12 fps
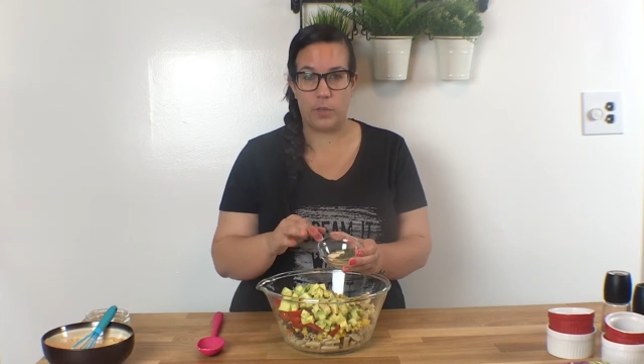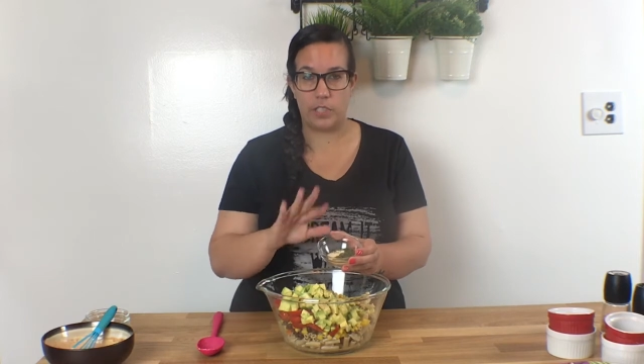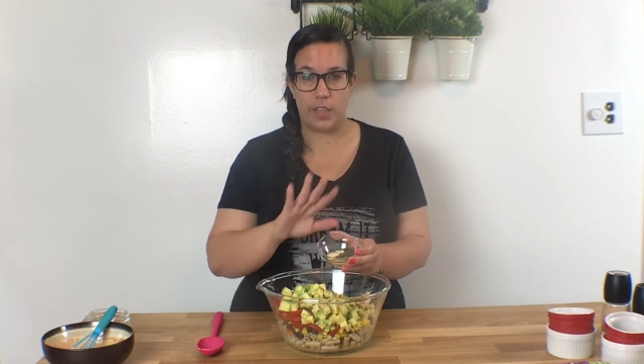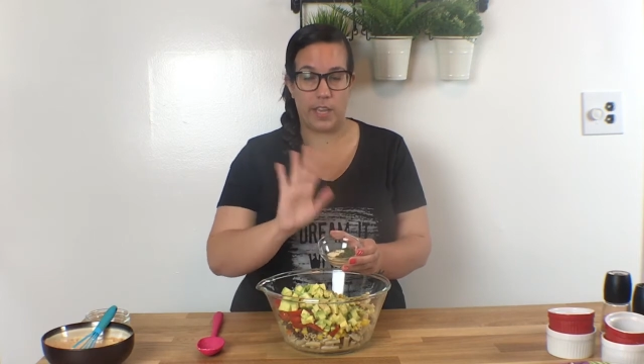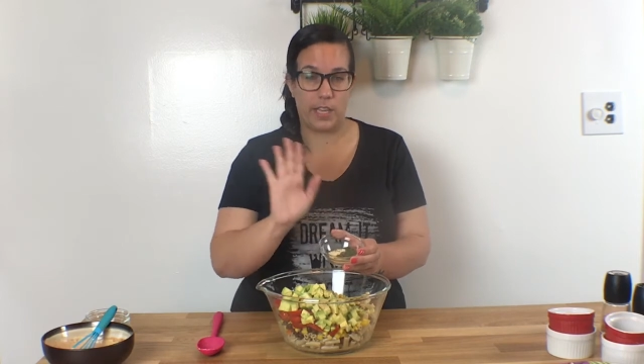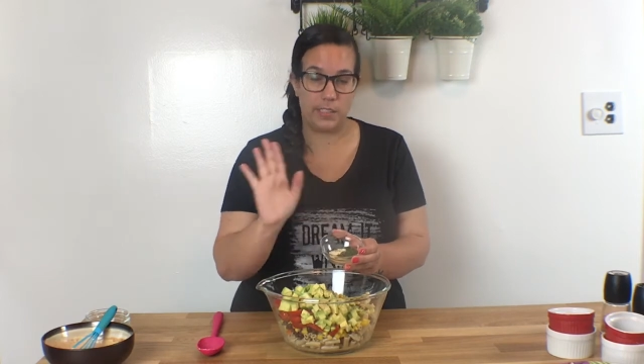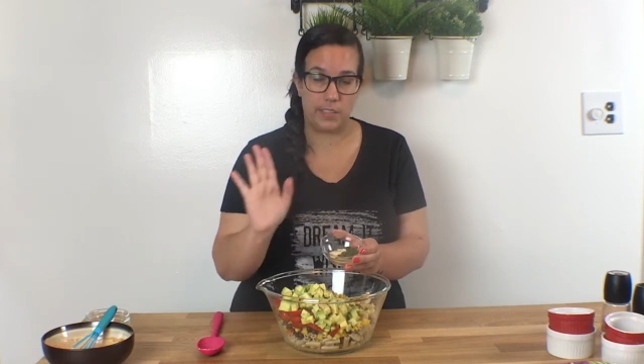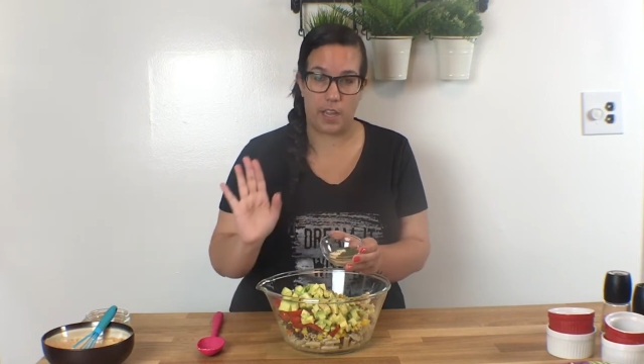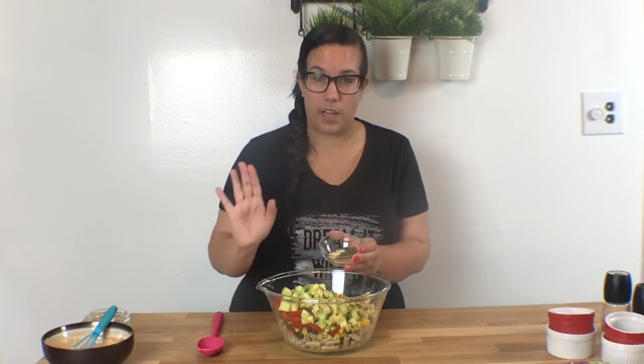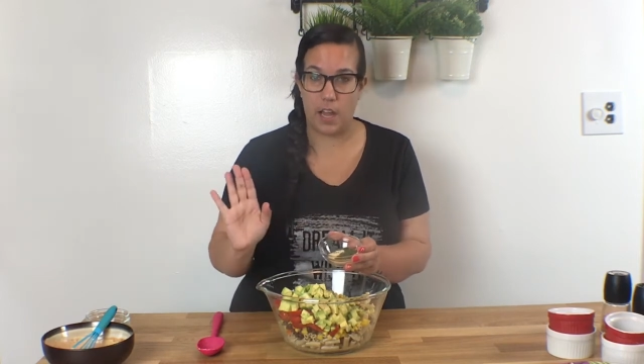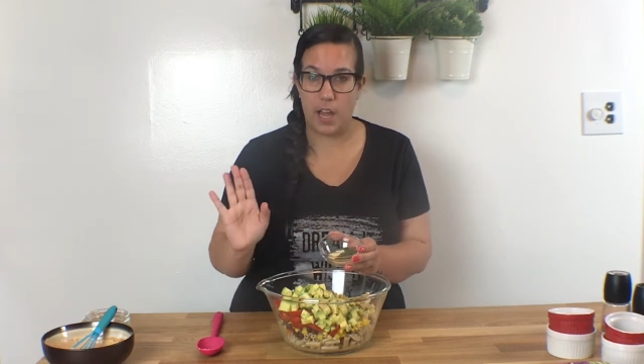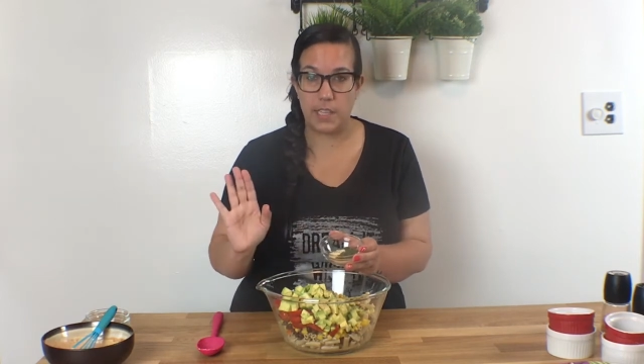which I think is
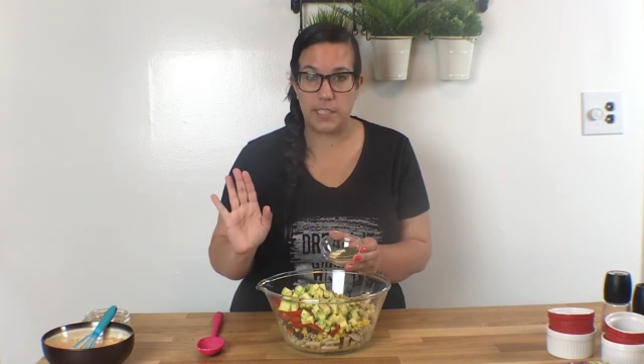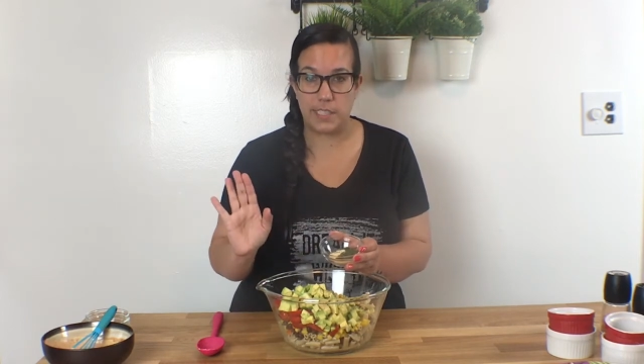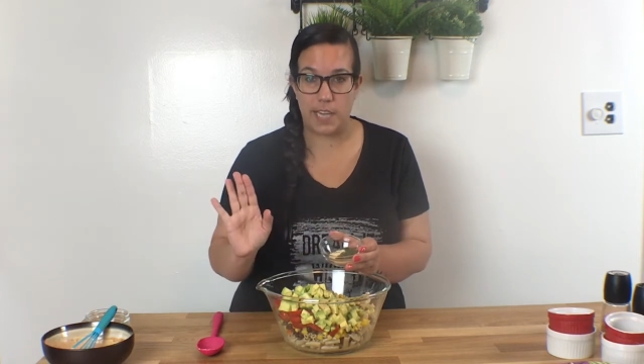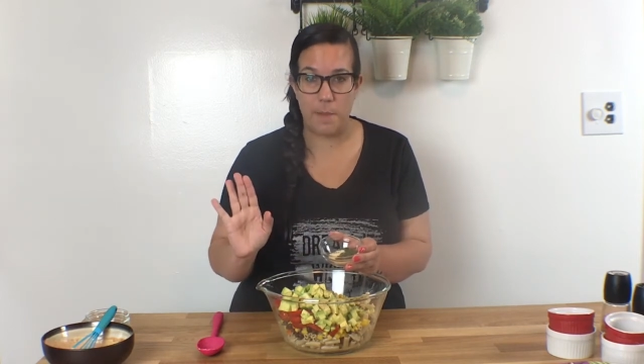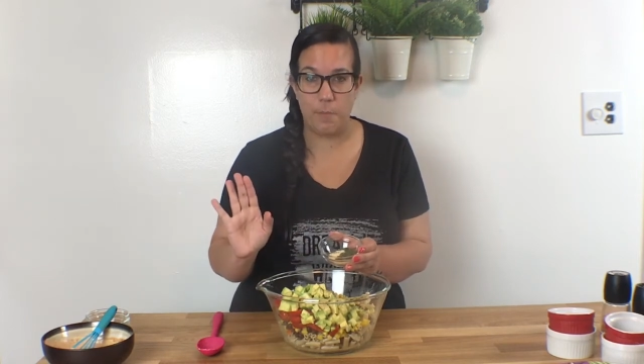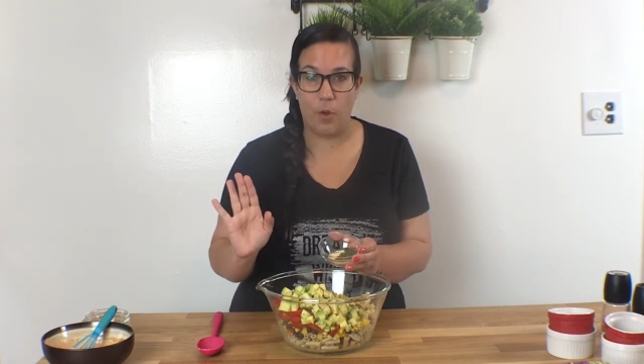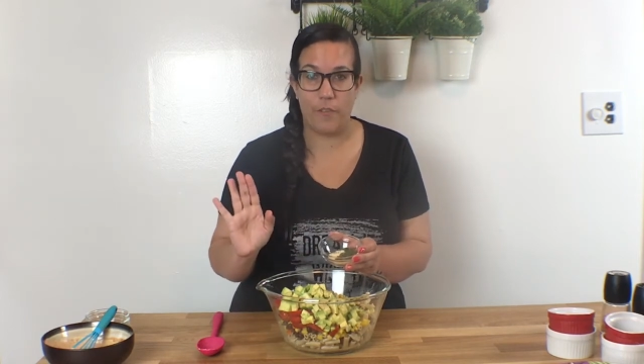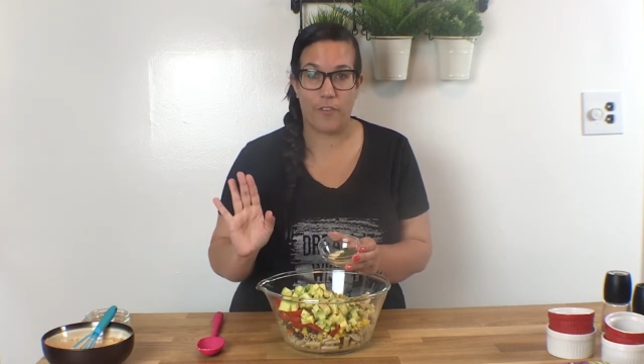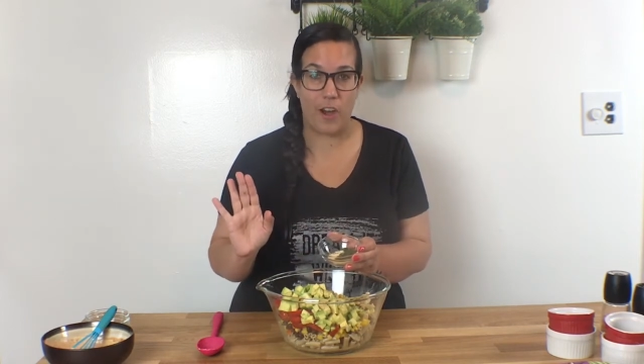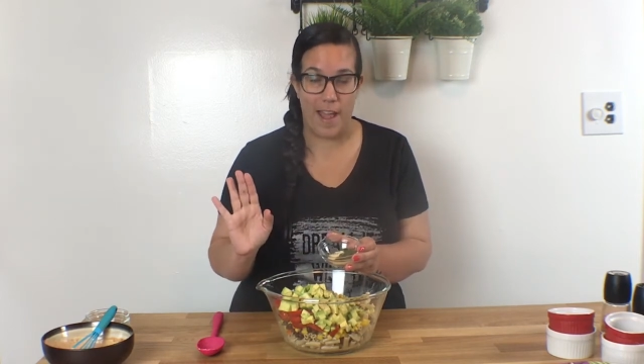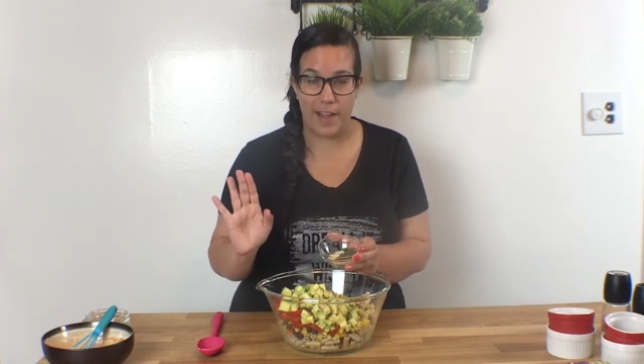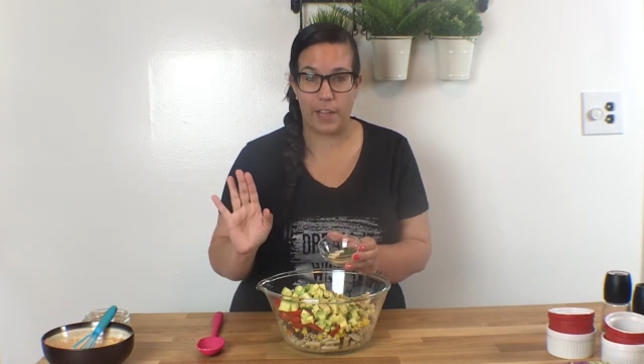like a staple
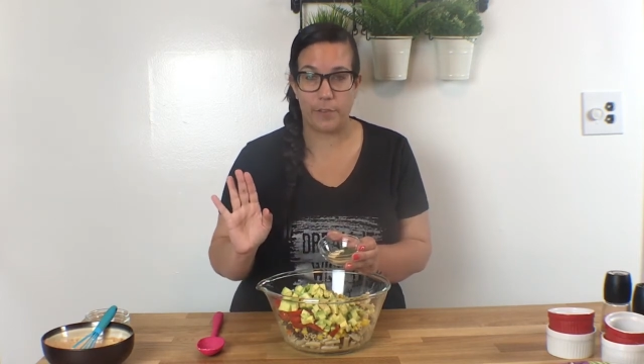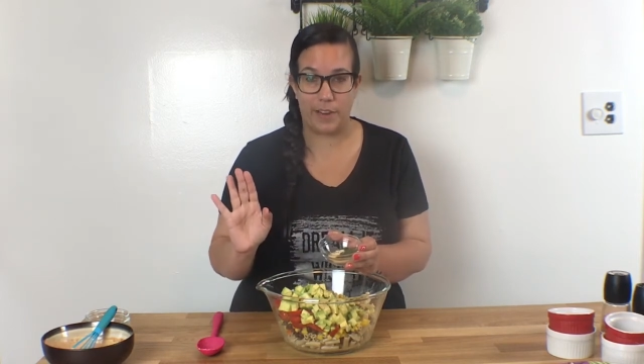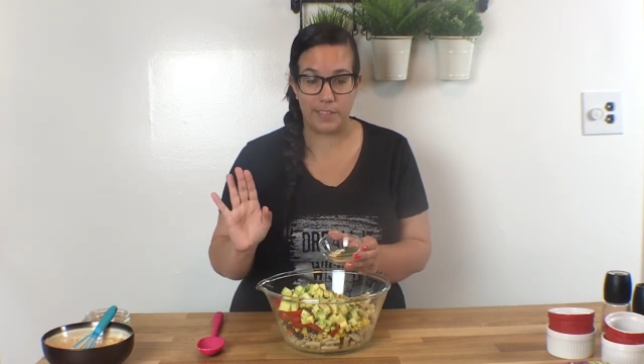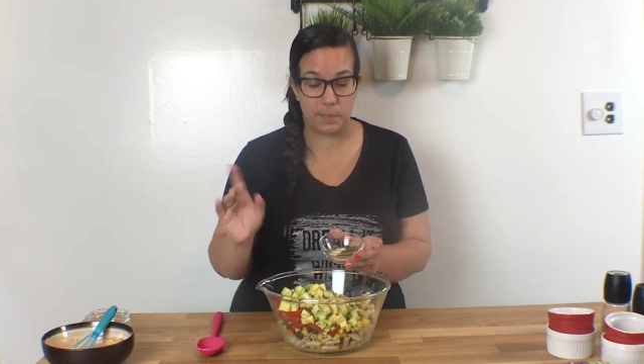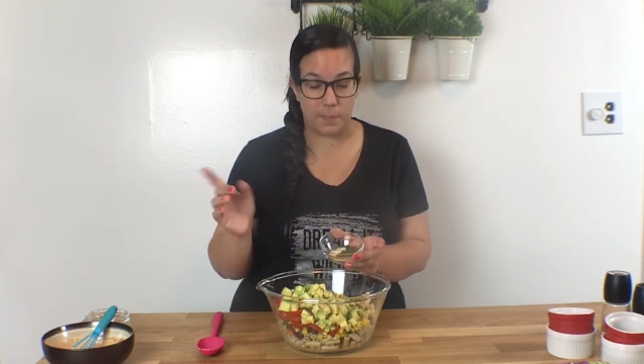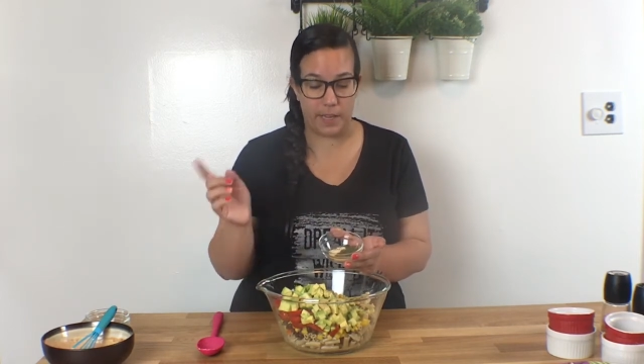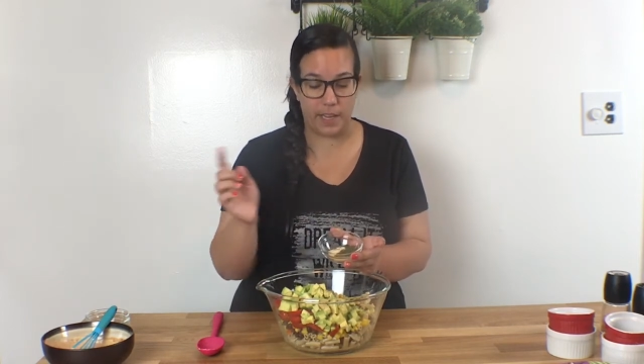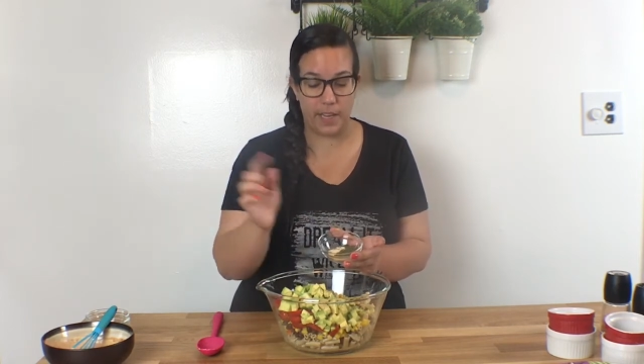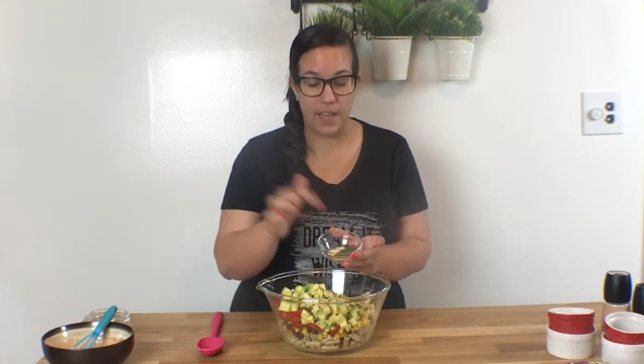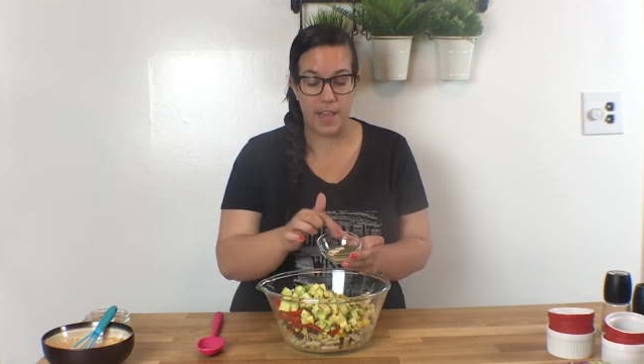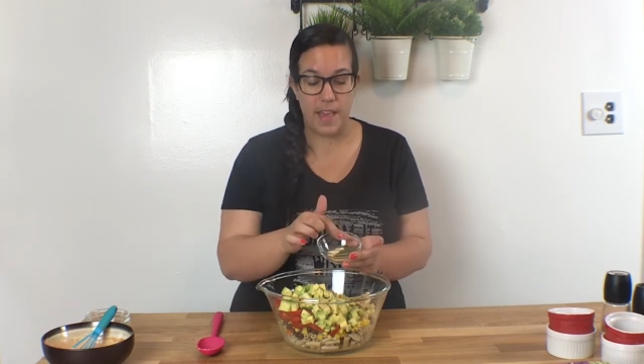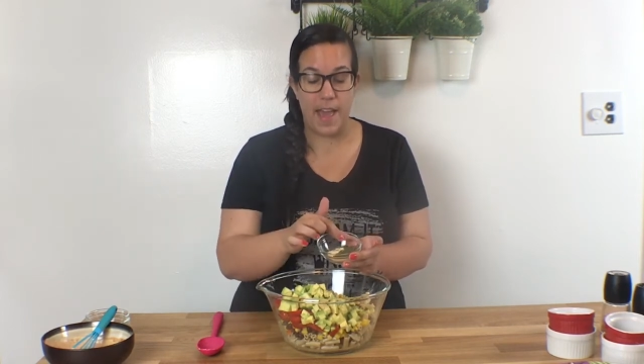for any recipe.